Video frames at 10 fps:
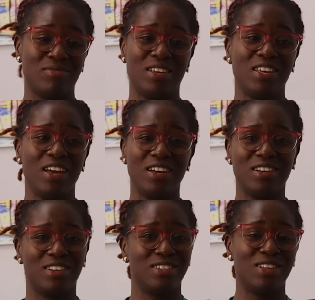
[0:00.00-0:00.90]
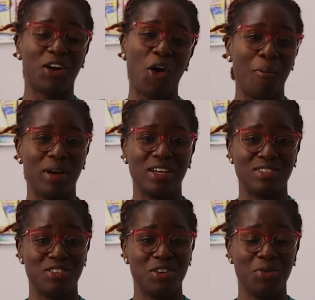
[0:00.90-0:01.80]
Again, it is the
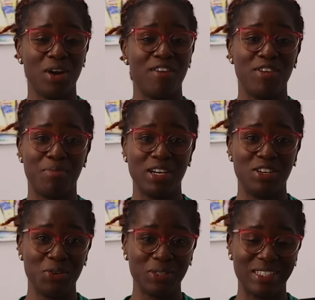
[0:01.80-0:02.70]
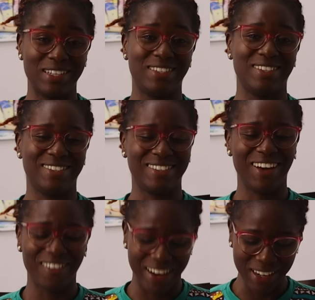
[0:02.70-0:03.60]
commonest, everybody knows Texas.
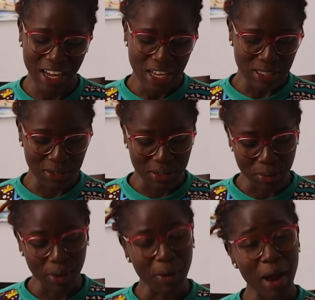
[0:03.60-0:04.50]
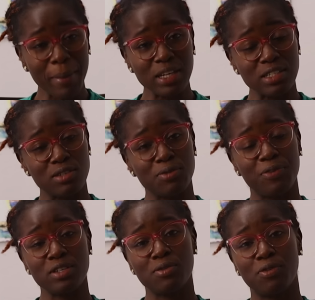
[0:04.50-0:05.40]
Alright, so the requirement is to
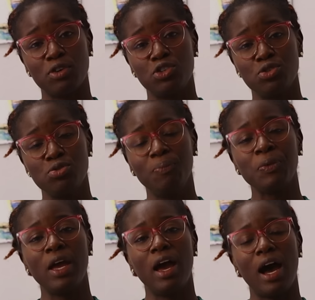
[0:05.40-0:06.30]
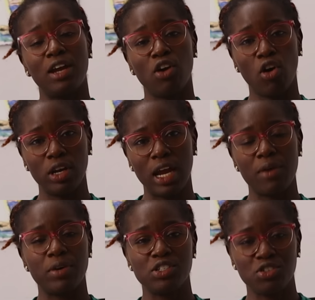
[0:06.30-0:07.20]
first of all do an
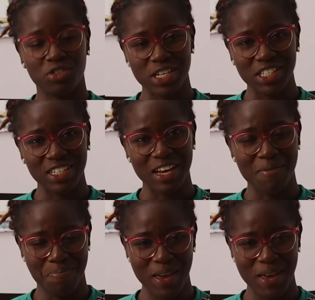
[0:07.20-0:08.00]
online registration and